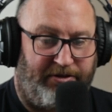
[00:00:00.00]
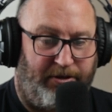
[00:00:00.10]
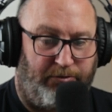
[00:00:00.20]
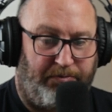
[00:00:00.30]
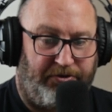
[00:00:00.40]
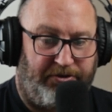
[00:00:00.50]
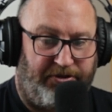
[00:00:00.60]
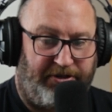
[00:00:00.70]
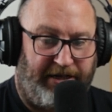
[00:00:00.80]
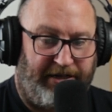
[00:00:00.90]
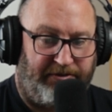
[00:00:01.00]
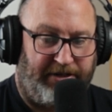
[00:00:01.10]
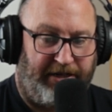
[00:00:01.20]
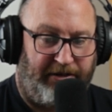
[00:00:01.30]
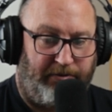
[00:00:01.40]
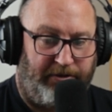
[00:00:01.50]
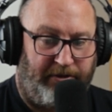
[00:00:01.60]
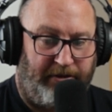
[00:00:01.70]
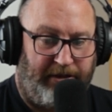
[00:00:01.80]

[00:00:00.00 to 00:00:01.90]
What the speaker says: Ghostbusters sign outside it and whatnot.